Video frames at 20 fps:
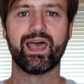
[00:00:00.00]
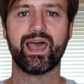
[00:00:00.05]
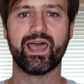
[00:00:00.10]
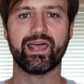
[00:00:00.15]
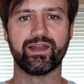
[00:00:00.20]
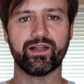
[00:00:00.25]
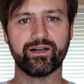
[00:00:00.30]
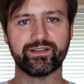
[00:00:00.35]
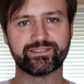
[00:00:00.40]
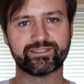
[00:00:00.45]

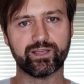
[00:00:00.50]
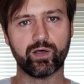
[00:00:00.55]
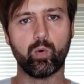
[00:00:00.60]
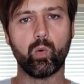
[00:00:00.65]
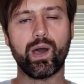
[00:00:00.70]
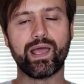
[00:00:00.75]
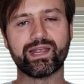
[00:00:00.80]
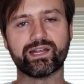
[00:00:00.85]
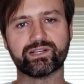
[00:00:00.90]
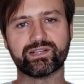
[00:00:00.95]
And also,
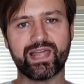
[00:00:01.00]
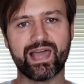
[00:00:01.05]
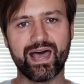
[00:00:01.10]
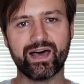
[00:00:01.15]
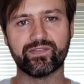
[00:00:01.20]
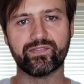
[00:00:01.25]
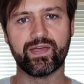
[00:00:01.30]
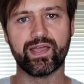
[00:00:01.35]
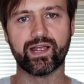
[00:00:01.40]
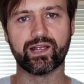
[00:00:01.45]
while you're
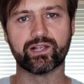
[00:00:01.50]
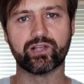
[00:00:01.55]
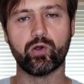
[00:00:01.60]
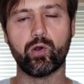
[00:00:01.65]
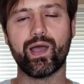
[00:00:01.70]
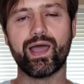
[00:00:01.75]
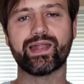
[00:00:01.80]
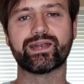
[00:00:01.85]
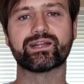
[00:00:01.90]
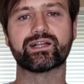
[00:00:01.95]
down there,
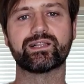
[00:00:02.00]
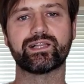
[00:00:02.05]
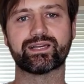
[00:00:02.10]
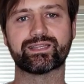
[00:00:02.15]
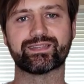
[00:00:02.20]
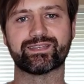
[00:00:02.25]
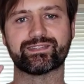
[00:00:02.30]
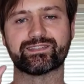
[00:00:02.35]
go ahead and click